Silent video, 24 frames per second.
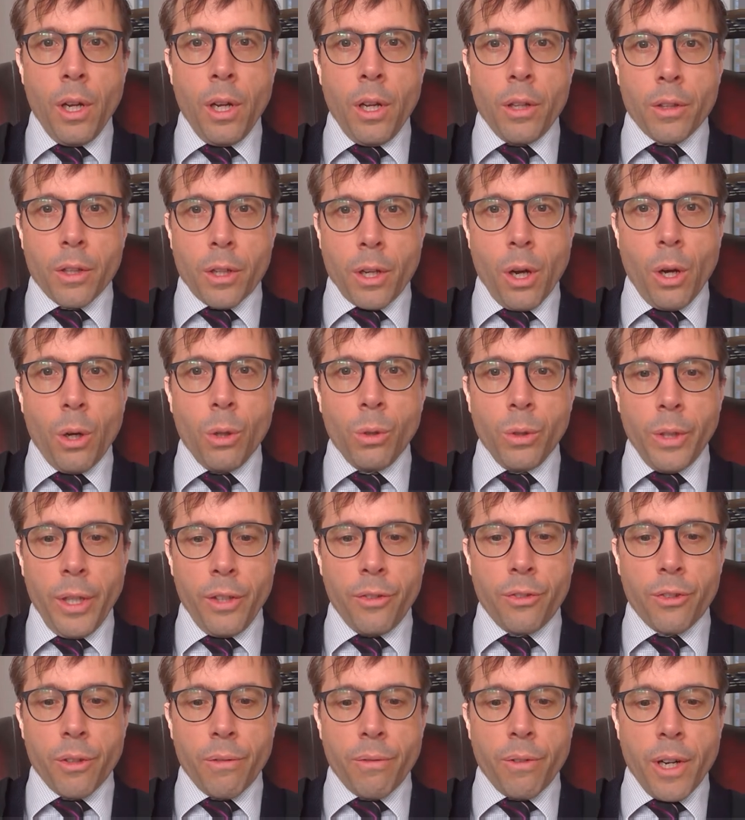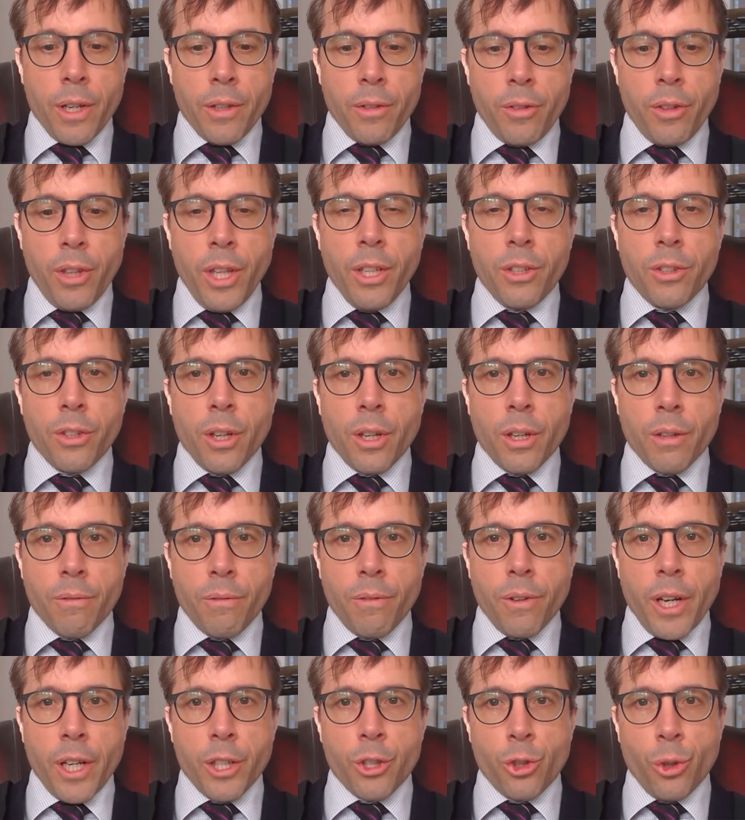The goal is to find theta and
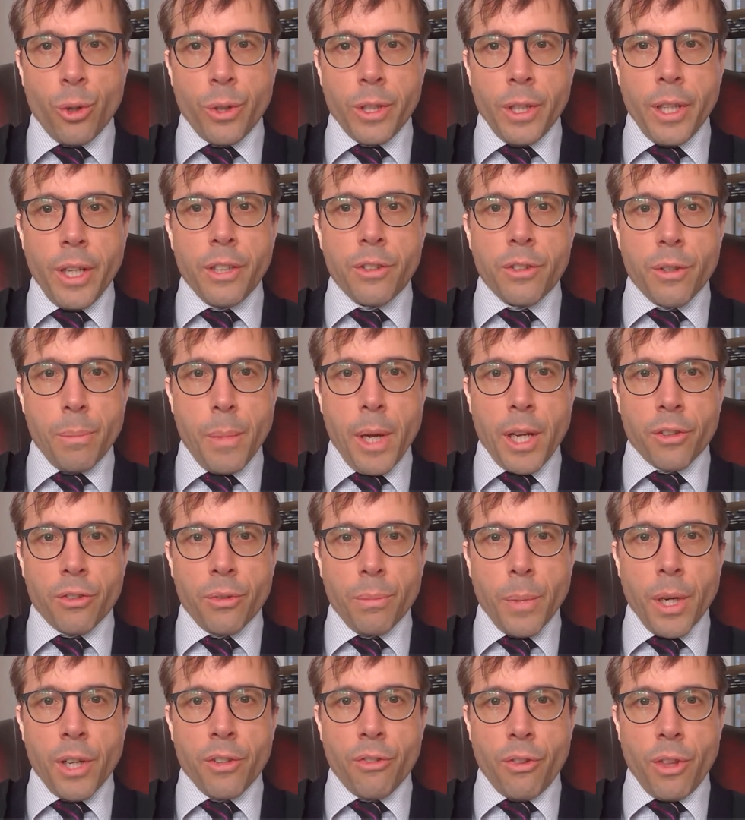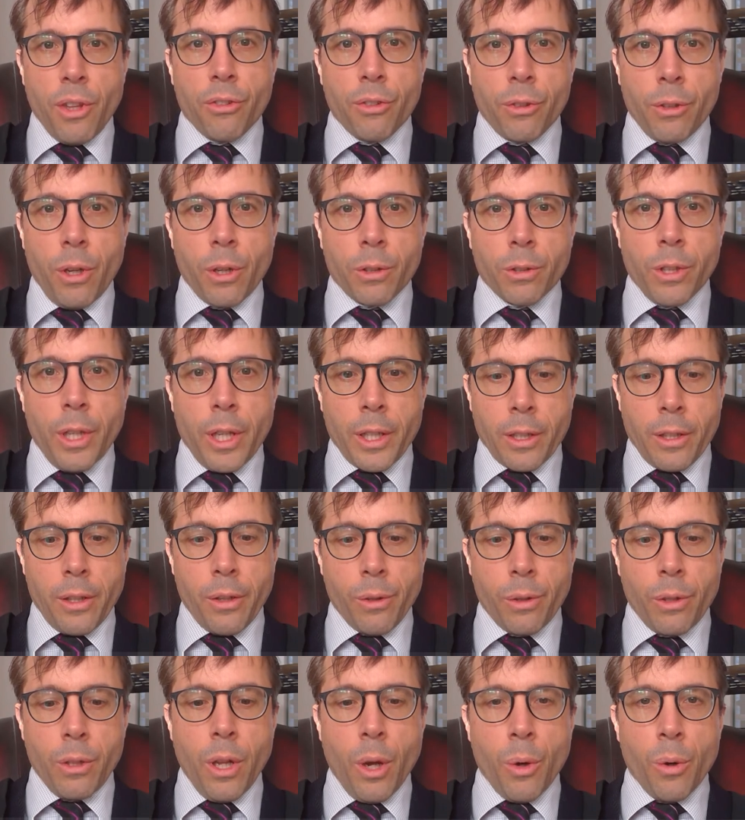phi jointly to maximize this log
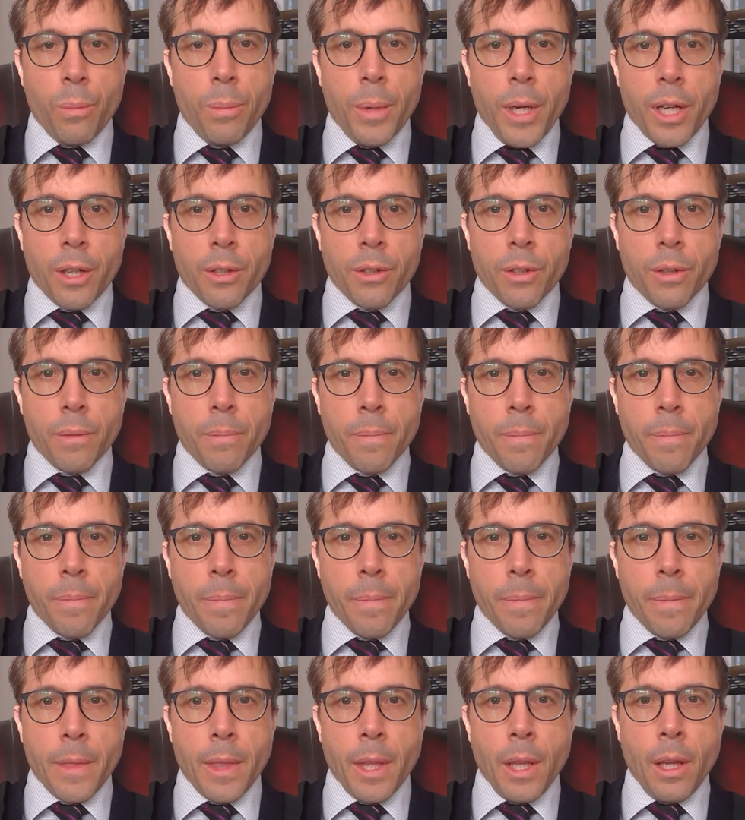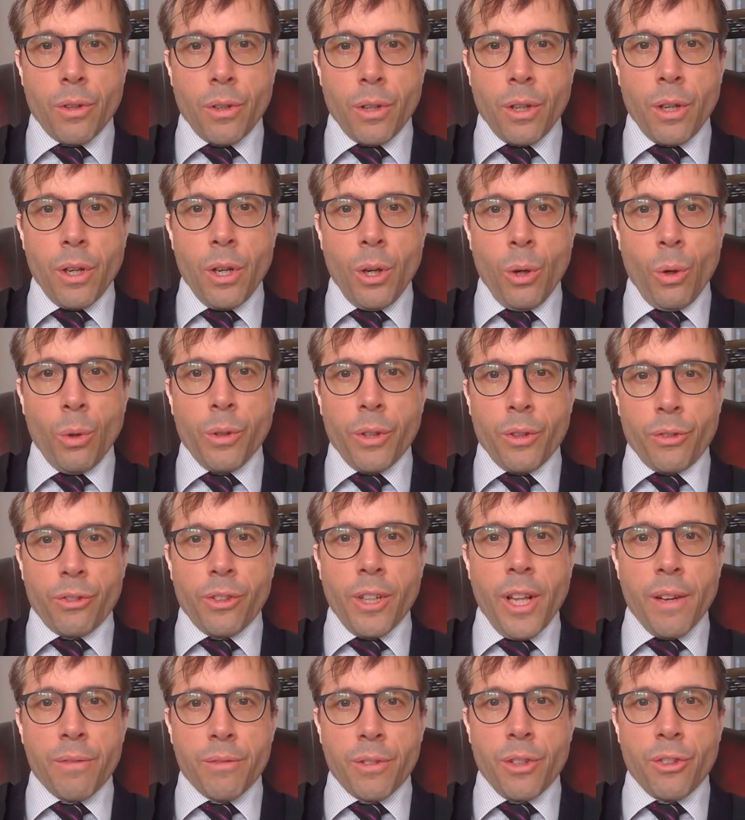likelihood lower bound. All that's
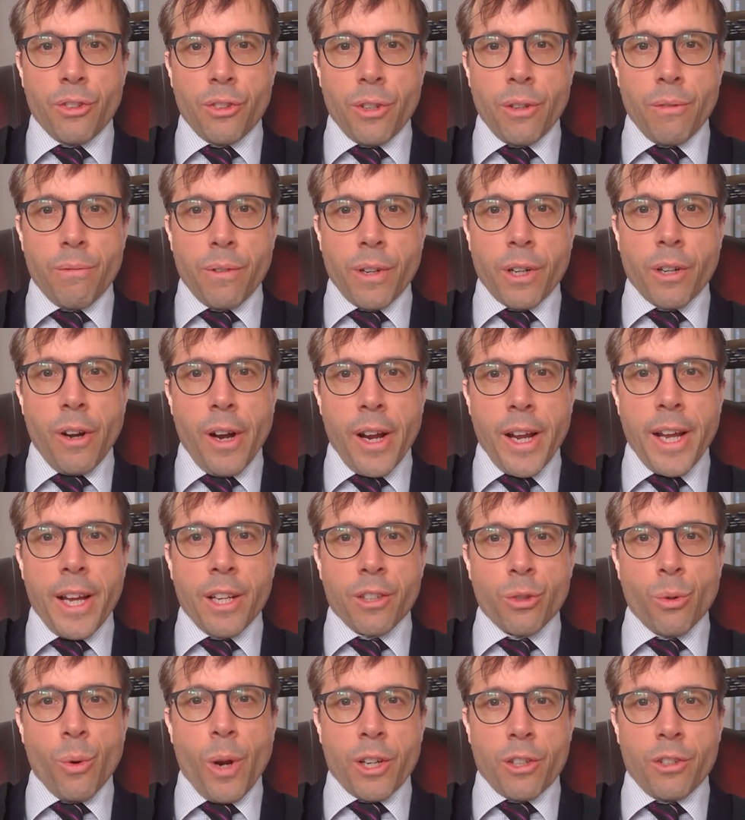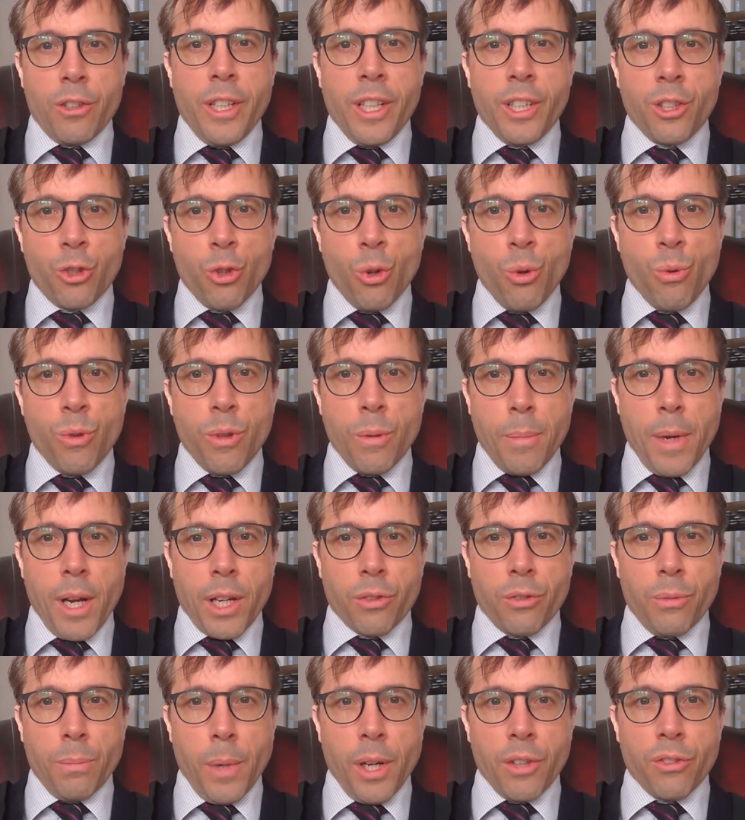left is to figure out how to actually do the
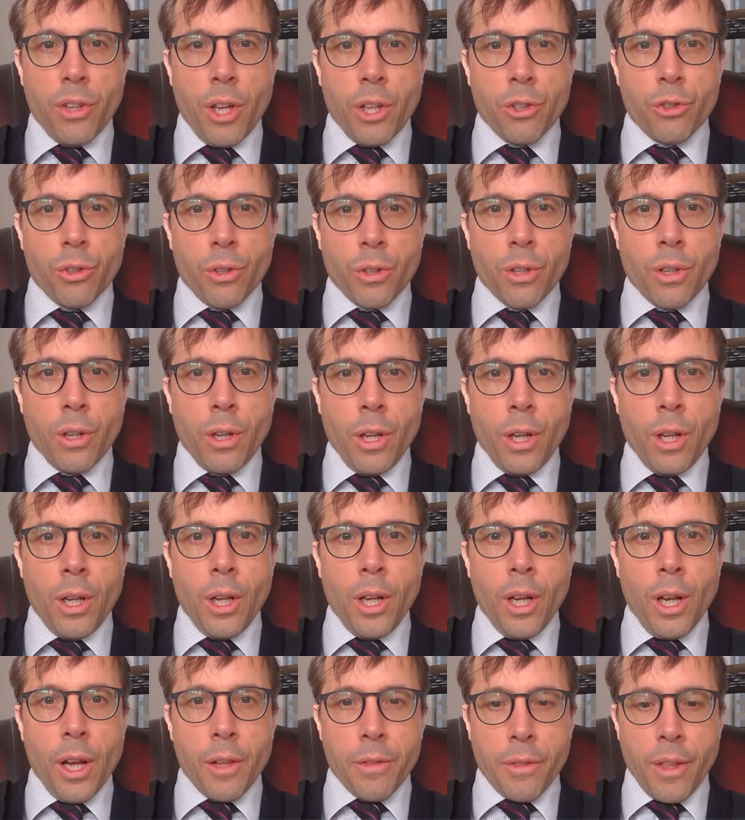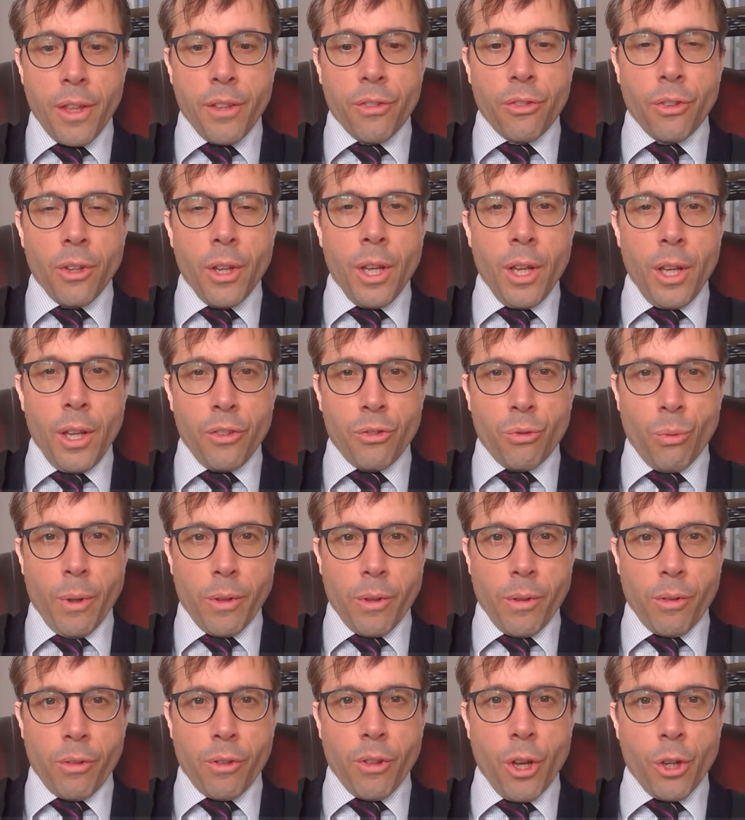maximization. And this is where
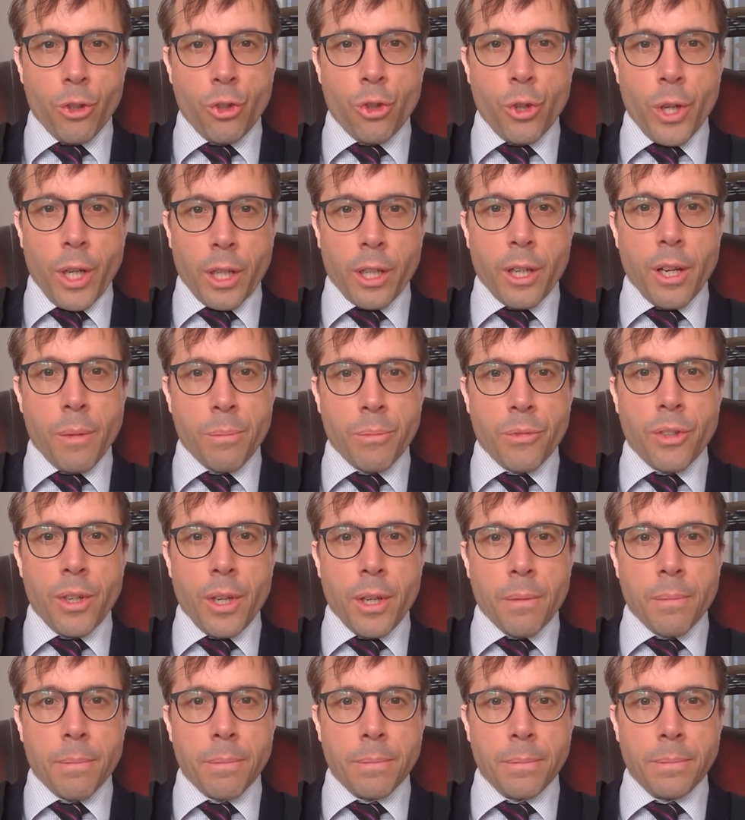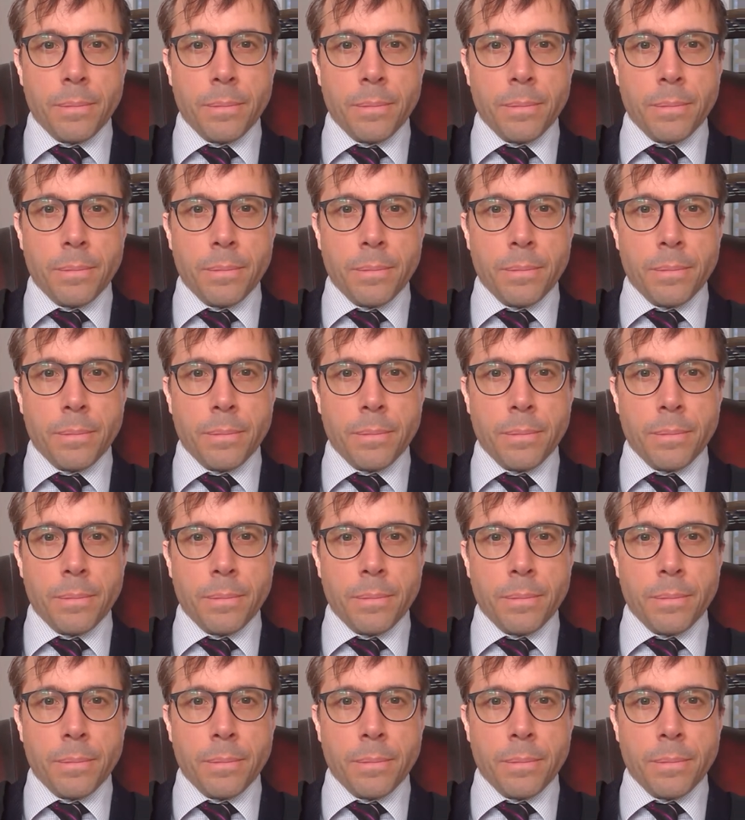the third trick comes in.